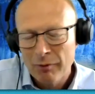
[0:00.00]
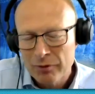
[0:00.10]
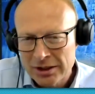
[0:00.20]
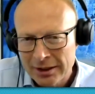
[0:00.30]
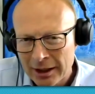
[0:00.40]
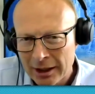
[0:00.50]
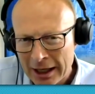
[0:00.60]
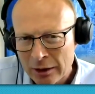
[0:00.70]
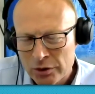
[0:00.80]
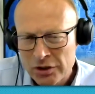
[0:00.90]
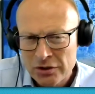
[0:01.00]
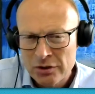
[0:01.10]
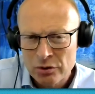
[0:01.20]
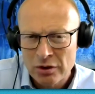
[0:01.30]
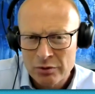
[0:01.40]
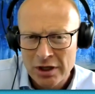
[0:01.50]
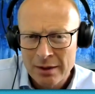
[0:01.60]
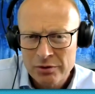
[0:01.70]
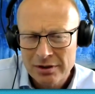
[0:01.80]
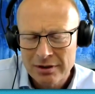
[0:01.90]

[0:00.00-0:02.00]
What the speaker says: Obviously, there are language issues sometimes,